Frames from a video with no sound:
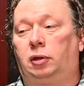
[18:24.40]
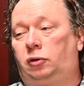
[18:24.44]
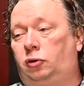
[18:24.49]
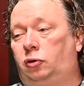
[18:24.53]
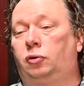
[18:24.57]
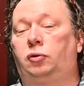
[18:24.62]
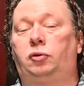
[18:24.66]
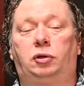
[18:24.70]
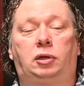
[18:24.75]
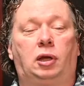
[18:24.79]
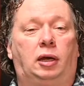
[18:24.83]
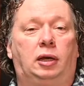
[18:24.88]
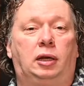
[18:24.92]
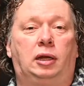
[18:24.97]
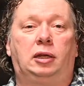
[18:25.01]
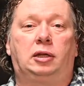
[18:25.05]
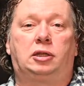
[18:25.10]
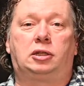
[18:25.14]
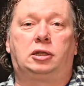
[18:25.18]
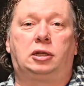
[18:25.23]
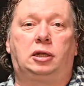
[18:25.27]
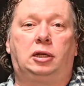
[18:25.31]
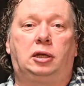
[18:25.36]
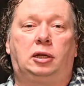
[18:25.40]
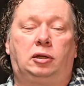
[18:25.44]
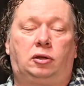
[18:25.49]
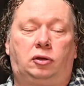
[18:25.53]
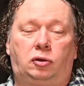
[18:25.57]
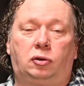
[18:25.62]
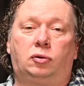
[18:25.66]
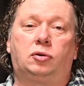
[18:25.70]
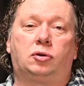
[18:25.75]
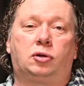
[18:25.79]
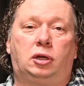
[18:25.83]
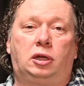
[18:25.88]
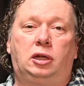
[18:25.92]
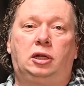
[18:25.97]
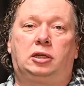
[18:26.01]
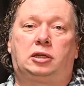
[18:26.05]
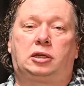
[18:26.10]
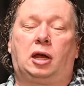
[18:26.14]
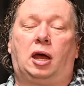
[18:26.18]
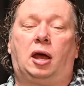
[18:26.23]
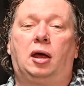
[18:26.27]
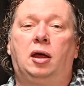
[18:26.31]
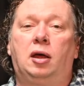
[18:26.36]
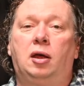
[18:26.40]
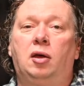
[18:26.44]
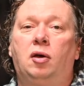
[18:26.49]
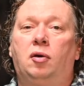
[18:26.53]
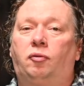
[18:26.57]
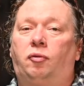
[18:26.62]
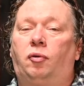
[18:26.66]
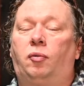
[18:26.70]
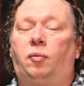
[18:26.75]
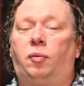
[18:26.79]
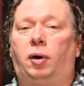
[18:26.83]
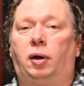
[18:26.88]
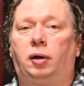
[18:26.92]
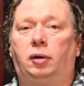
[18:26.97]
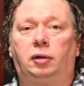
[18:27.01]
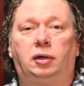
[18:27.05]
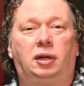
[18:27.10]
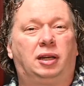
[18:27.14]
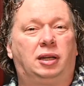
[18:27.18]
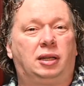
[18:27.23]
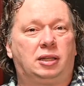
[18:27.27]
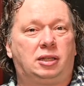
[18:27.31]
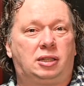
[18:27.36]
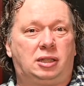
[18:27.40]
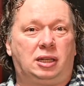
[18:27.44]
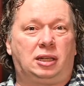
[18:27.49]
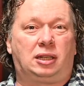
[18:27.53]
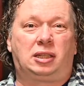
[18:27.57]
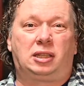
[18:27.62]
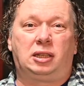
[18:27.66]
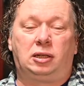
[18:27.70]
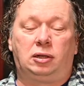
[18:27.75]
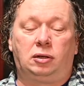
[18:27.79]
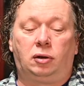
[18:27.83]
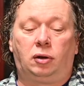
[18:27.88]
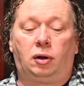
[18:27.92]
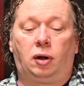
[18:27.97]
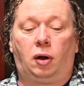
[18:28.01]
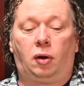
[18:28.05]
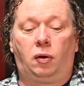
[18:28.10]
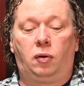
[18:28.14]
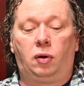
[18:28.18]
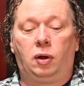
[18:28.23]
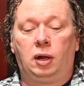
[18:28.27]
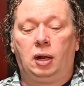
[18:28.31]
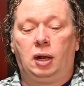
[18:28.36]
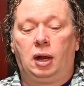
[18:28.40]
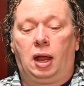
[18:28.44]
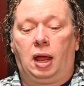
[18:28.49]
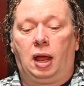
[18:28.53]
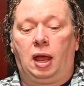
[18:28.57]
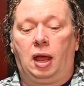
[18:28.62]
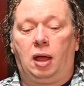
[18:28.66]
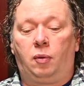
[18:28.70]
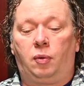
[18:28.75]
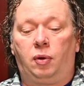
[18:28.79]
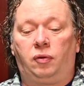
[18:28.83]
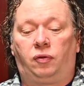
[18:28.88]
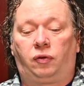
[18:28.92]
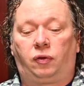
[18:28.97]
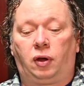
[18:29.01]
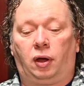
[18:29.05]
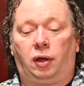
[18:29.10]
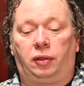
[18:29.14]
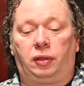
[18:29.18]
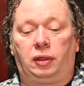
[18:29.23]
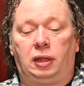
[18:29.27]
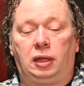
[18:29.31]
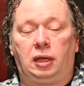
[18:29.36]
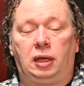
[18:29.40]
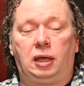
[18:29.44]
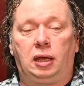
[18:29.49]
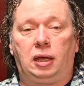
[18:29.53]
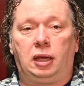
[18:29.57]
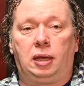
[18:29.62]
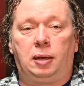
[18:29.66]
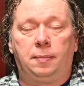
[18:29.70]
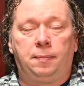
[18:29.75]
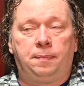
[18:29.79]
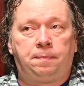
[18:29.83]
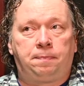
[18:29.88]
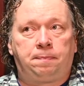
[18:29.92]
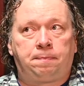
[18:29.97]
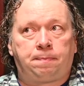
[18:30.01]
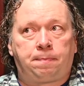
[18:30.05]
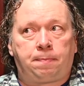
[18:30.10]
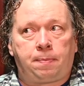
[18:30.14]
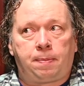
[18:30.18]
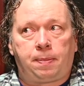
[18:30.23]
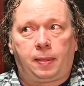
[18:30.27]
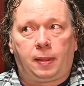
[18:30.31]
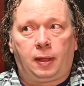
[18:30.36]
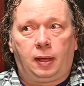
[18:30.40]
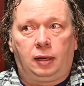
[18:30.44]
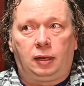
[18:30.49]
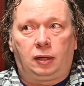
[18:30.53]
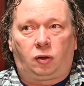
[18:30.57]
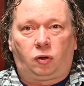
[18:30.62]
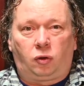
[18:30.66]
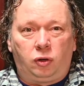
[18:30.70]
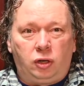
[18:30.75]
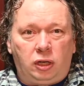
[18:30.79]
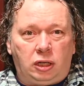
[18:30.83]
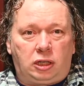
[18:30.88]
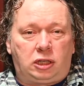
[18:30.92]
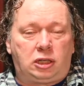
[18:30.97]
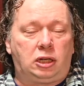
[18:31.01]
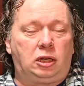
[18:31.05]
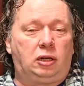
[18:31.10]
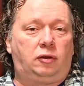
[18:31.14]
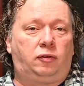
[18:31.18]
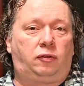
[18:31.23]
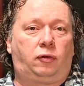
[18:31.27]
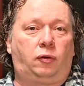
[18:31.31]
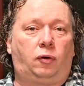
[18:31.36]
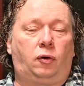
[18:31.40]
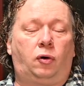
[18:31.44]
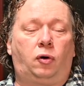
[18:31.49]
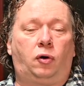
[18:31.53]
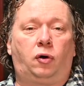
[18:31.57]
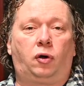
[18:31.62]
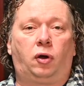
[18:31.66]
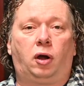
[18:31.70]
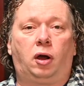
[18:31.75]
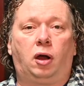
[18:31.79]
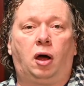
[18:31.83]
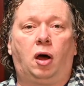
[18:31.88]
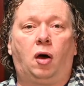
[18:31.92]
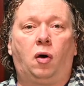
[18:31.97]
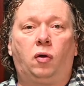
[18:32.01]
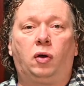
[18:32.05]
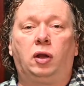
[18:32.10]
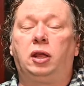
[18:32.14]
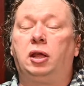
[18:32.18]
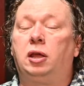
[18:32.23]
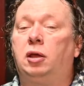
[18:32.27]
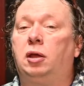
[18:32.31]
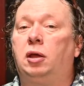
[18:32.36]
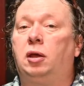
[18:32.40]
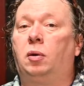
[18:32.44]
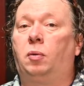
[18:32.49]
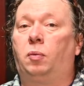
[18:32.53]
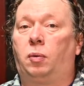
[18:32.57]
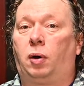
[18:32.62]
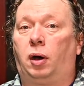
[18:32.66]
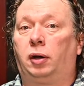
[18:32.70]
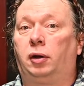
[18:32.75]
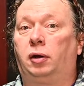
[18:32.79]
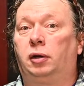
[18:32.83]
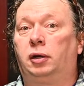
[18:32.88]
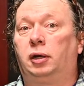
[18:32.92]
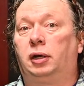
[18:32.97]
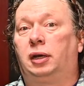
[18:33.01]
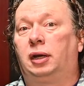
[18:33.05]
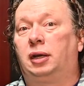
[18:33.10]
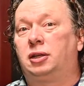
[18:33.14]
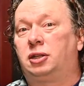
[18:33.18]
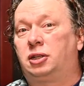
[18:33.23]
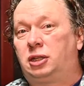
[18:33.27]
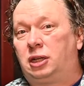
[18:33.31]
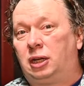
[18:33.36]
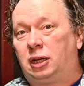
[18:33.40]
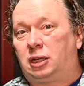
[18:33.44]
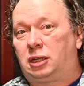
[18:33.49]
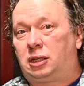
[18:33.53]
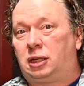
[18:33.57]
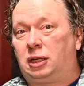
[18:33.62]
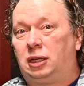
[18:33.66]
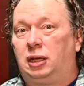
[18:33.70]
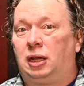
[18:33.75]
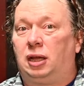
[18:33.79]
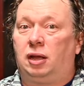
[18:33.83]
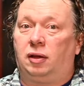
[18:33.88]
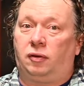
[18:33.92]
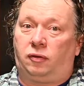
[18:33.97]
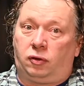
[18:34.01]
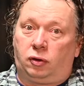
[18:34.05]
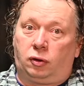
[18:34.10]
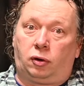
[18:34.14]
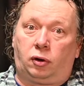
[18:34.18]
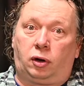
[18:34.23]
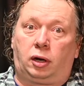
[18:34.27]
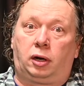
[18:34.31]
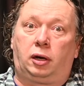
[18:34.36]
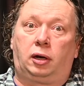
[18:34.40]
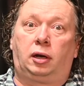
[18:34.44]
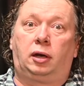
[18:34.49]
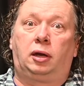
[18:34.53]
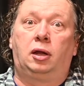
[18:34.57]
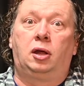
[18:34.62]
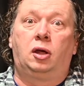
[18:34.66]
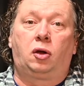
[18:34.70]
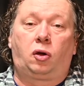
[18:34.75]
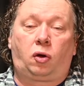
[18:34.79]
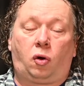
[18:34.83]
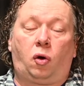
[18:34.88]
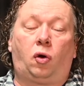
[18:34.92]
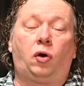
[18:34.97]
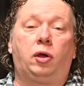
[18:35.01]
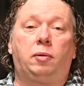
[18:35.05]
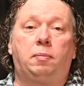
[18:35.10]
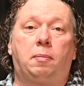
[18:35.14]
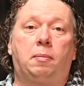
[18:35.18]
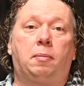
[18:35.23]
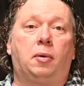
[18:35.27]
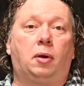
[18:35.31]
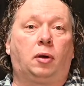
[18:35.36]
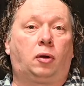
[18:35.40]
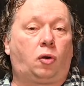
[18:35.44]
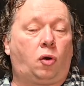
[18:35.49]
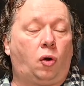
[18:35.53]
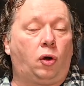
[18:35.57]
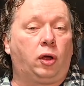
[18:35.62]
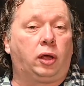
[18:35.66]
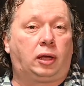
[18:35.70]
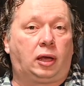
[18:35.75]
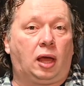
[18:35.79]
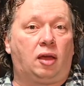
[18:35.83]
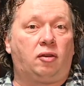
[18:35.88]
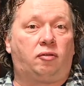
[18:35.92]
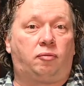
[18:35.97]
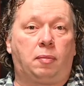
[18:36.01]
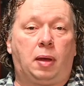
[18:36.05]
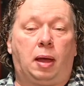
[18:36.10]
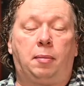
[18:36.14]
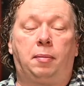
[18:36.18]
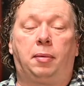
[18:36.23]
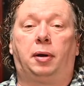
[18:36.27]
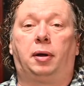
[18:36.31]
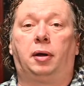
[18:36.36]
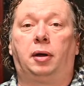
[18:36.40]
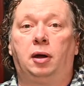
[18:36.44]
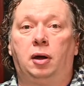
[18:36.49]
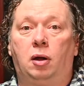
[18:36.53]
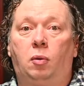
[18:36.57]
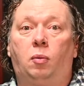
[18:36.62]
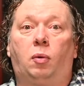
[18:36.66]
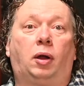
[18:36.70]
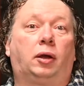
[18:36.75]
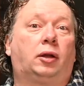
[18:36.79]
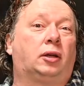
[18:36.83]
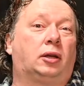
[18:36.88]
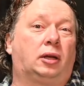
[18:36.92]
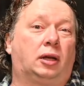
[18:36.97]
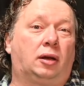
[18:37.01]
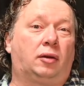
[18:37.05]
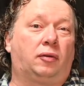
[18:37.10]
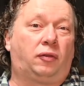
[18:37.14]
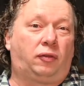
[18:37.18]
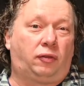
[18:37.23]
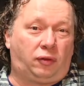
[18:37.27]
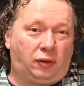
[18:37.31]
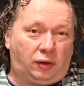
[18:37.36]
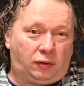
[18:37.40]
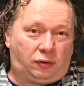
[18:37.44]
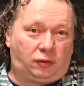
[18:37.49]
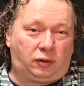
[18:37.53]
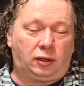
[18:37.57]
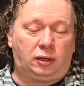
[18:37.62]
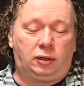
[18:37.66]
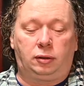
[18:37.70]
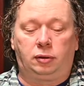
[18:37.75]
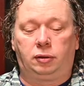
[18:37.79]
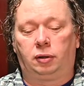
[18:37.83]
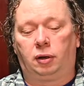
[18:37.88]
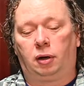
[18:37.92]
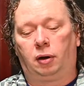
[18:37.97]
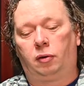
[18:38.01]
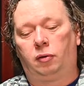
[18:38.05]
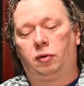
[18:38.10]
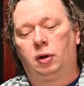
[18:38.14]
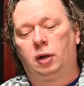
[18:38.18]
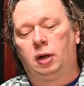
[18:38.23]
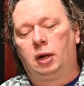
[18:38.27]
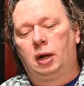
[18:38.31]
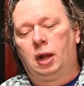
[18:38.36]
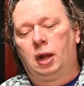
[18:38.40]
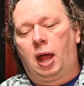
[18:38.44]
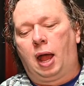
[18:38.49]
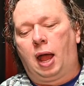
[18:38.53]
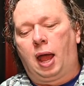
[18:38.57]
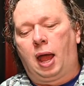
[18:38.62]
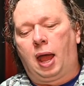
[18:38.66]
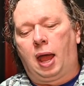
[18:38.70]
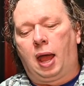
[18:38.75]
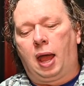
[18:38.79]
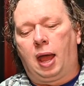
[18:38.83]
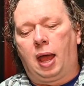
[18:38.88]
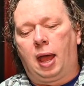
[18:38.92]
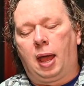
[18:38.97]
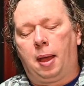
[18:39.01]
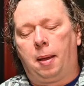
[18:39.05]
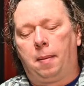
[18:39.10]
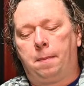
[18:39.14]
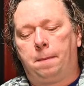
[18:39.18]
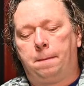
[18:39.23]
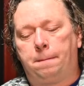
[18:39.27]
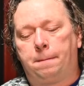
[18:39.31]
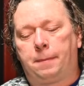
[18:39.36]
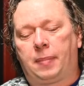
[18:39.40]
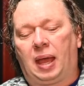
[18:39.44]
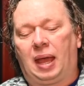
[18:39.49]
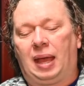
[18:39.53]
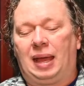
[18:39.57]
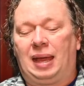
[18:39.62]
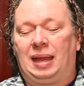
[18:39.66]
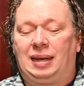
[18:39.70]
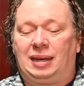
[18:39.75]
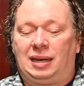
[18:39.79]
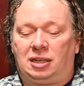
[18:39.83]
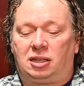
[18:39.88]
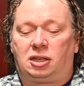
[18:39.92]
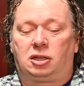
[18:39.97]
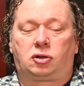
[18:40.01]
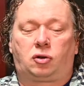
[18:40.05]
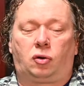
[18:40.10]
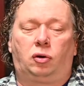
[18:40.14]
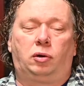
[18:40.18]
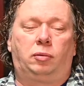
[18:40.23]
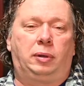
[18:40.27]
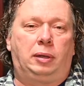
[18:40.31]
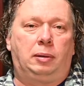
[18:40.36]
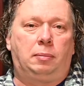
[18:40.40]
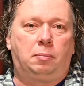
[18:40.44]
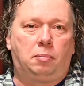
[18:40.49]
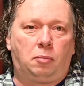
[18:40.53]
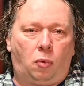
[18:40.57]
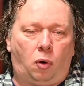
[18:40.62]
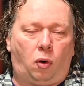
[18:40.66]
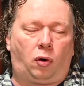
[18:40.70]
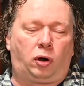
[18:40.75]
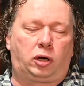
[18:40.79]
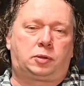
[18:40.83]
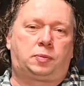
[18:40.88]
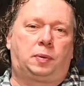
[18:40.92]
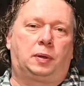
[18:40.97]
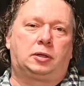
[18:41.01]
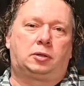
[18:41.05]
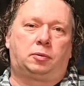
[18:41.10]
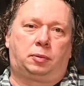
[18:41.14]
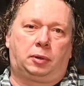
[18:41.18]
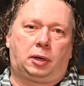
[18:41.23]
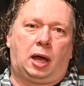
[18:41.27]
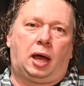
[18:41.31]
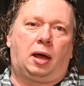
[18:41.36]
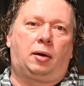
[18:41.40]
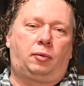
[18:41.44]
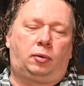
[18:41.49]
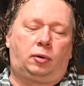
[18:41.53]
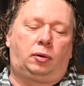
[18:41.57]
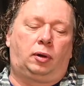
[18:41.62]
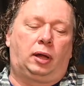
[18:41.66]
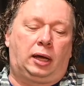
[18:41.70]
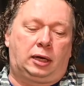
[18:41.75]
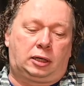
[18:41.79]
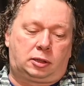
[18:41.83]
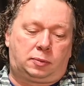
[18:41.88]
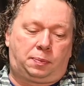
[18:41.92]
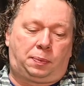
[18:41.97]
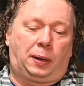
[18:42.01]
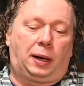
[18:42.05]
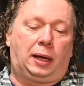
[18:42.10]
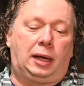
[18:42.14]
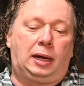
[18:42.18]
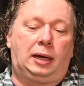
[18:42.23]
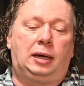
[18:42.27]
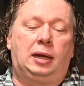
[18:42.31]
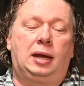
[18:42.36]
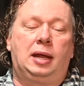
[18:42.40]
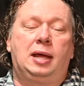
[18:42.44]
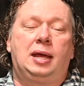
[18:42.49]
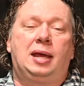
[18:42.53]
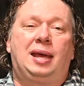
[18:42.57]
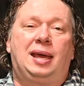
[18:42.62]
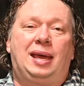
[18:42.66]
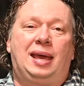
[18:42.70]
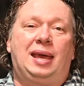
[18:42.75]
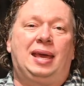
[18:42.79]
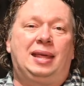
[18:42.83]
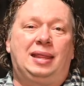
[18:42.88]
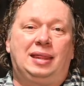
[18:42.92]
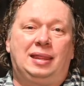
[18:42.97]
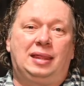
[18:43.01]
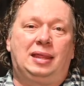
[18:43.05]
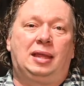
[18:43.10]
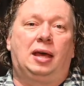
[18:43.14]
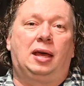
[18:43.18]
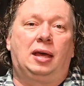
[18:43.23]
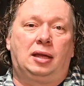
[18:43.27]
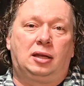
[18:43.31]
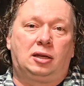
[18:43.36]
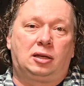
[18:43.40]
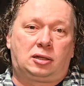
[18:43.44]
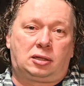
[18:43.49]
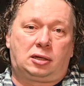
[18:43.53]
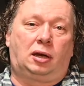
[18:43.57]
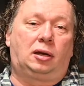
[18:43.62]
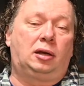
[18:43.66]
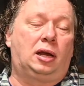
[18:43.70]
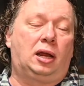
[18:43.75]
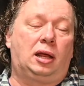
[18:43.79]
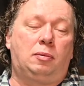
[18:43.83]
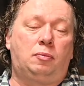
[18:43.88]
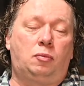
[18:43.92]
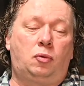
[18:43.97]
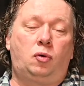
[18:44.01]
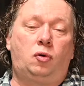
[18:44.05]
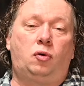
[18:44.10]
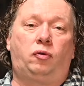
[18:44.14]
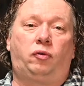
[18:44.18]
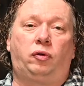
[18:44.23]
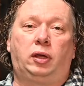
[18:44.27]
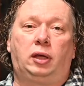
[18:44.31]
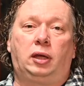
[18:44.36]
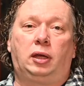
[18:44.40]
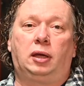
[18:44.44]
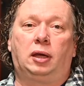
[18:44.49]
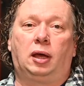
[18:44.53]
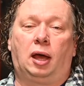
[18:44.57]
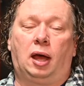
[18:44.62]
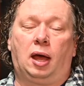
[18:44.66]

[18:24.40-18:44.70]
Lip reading: 2 Dainichi, 2 Isa for 160 euro. We've got the Konichi for only 160 if you're a koi cave member, 150 euro. And this is going to be more expensive, but I will explain in the Sunday movie,